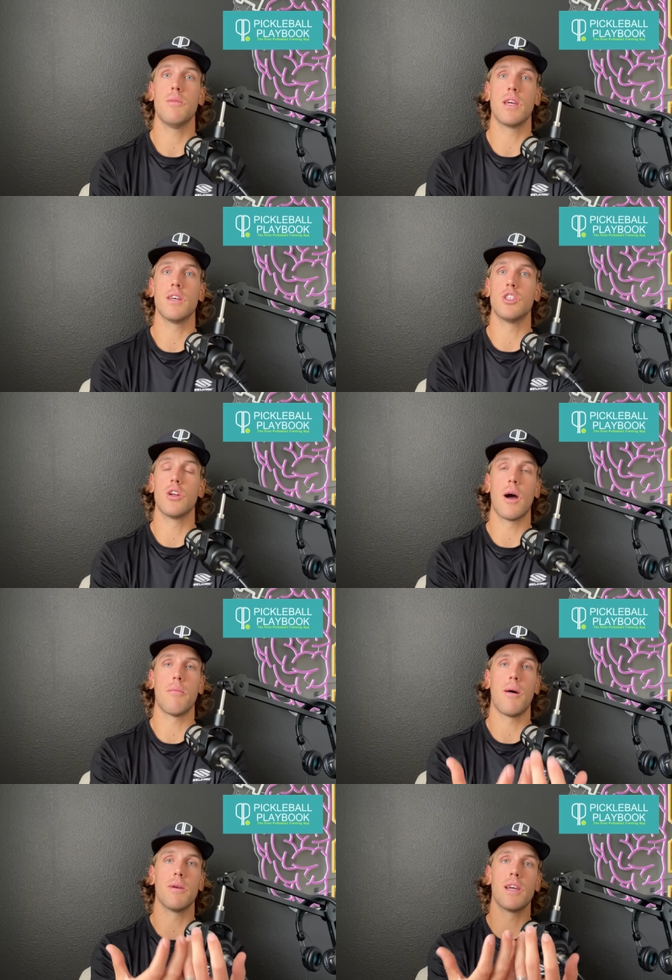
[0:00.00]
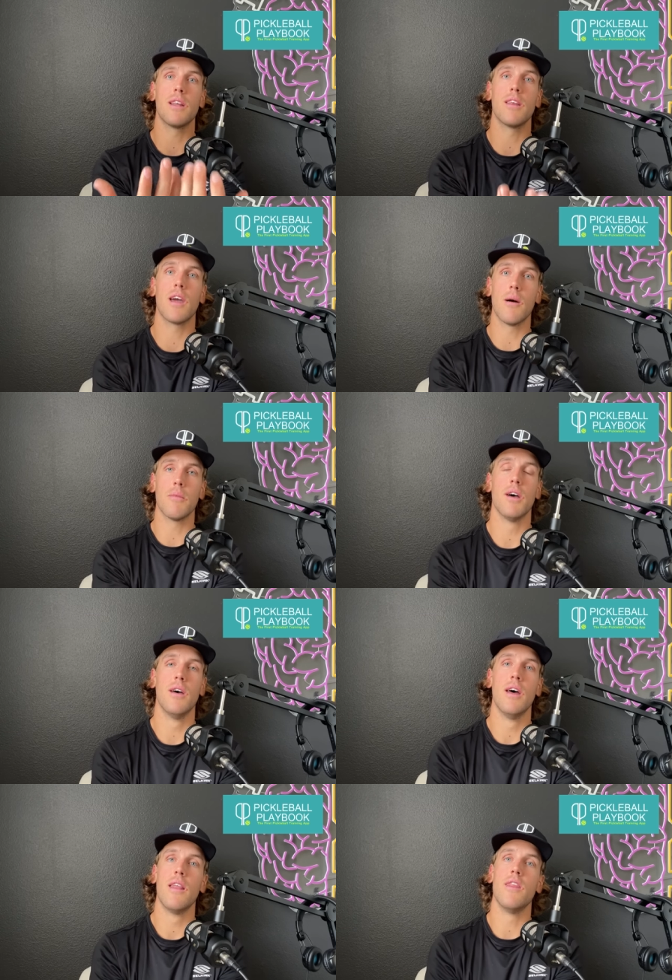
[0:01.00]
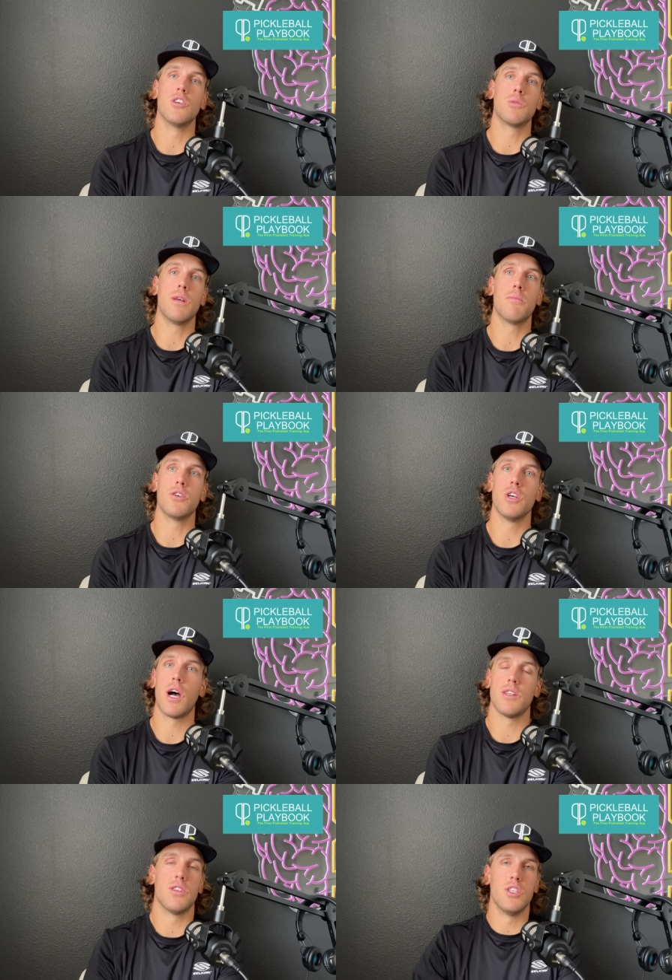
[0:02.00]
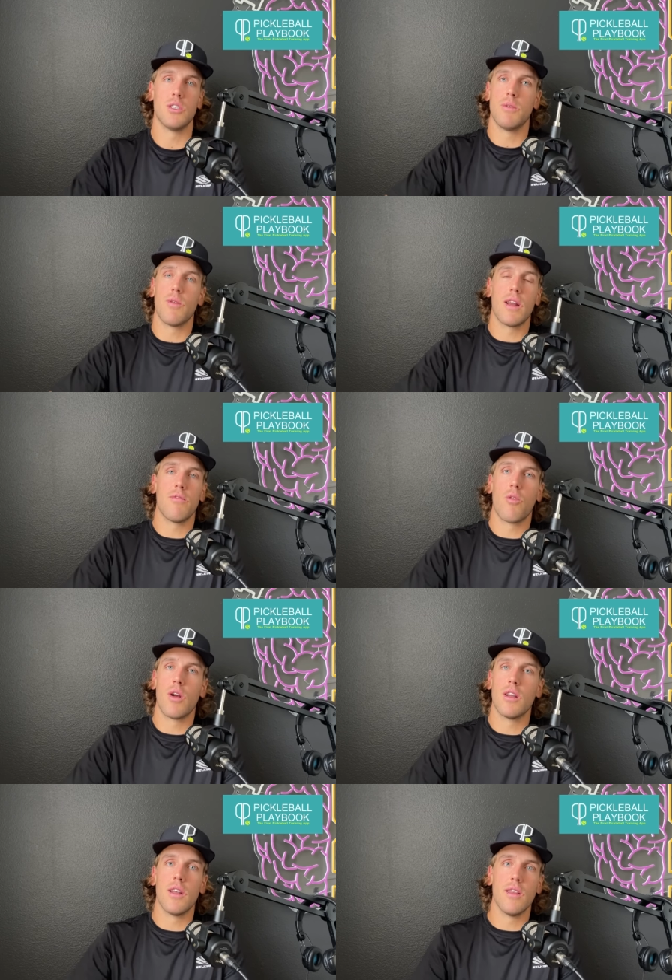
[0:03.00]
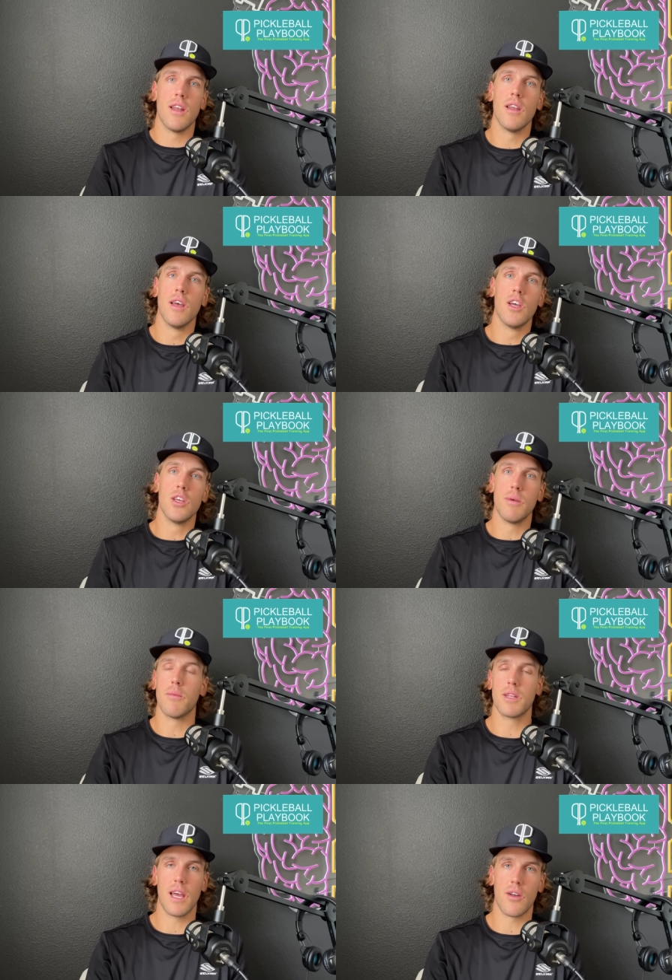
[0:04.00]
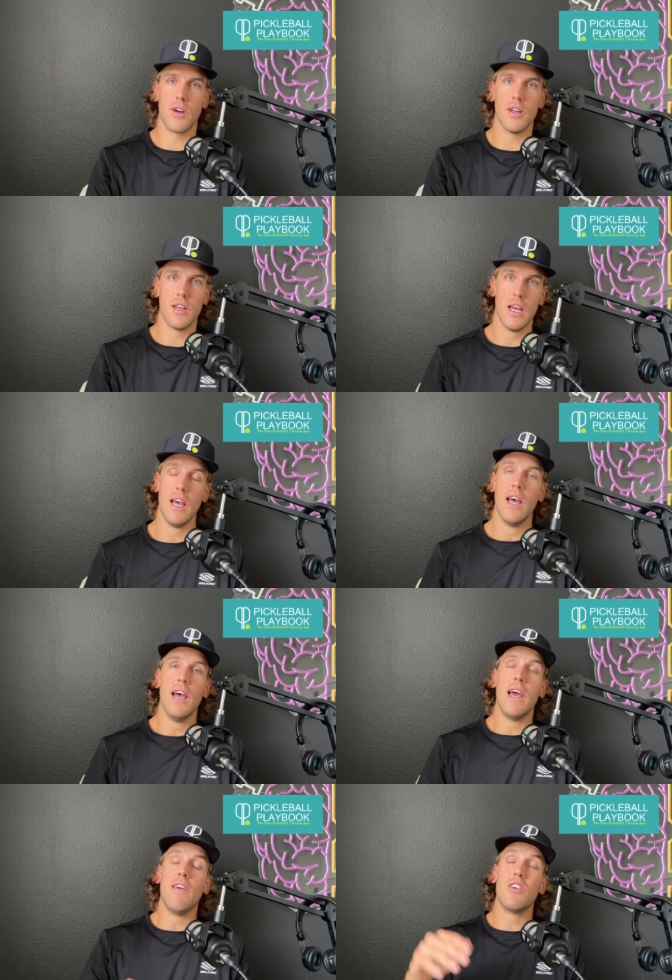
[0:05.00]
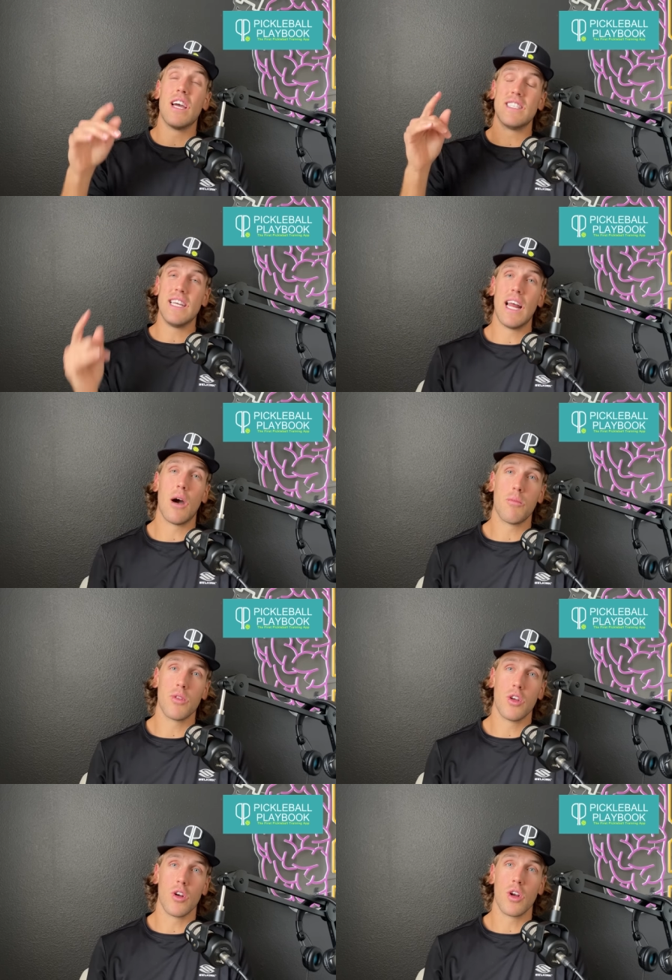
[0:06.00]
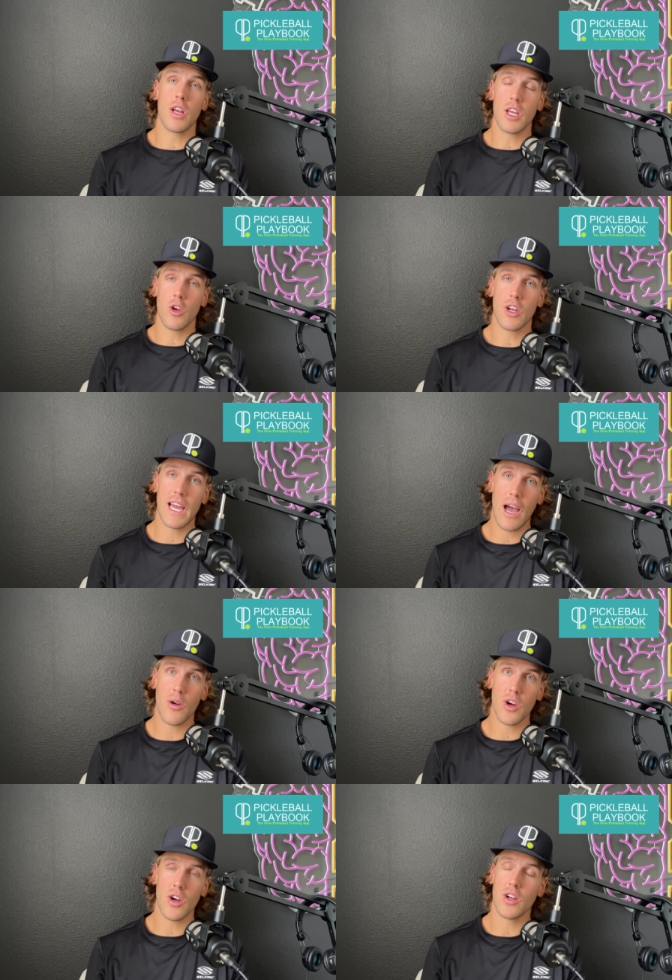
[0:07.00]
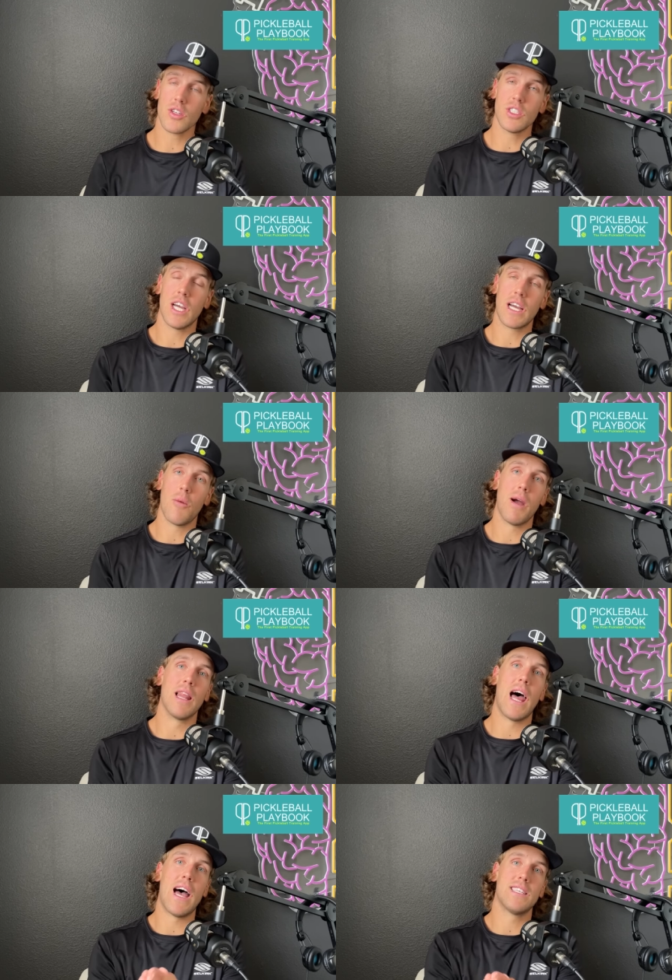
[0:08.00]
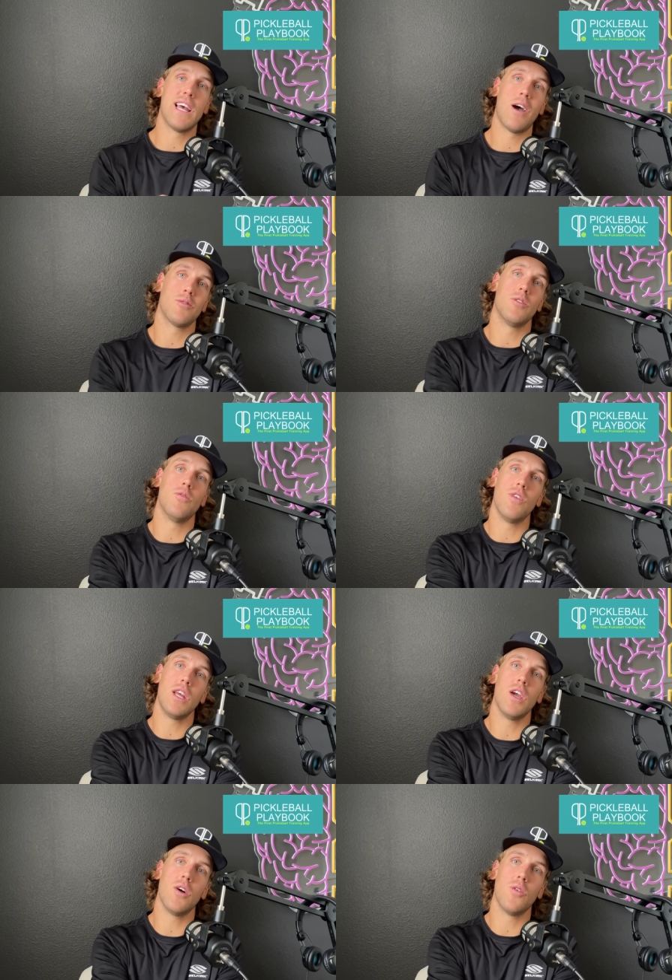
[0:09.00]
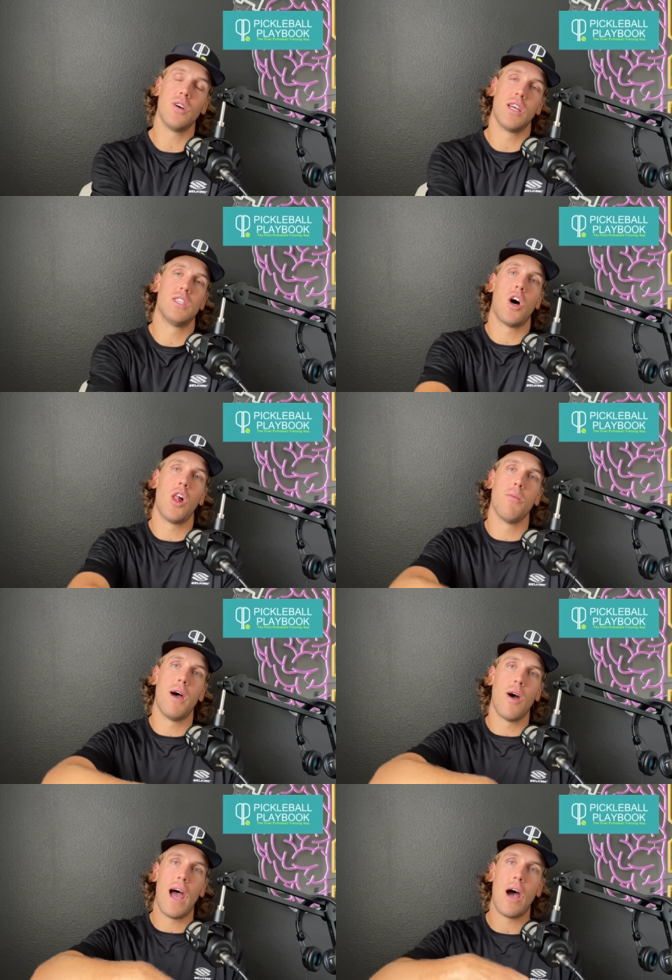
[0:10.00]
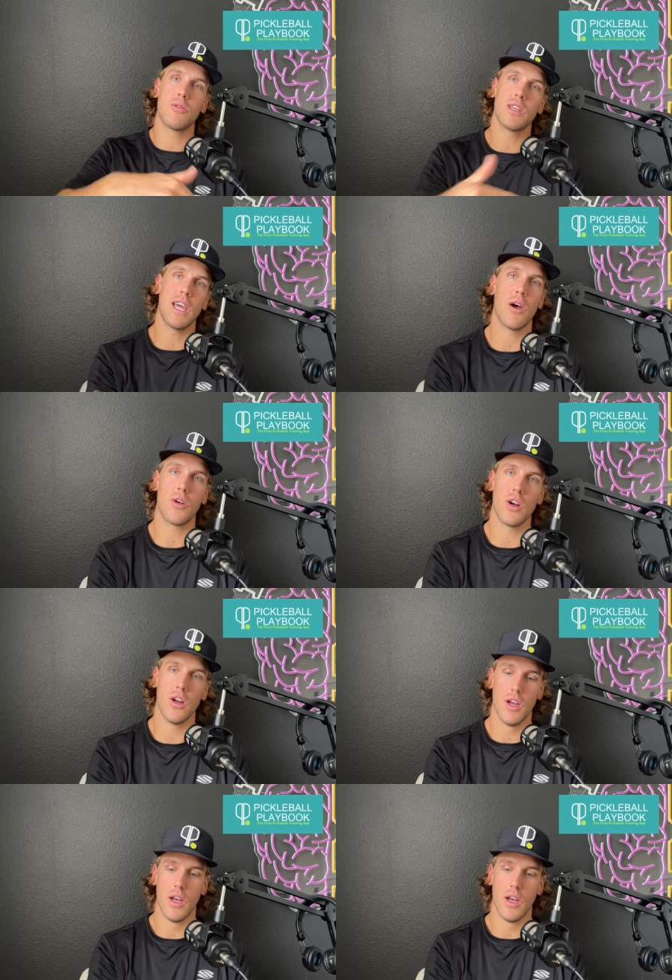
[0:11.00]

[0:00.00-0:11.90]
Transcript: because you're not popping anything up. They'll speed up a shot, so just be ready for it, and then you'll be able to counter it. If you guys need help with your your counter, check out my last how to video. It's all about how to counter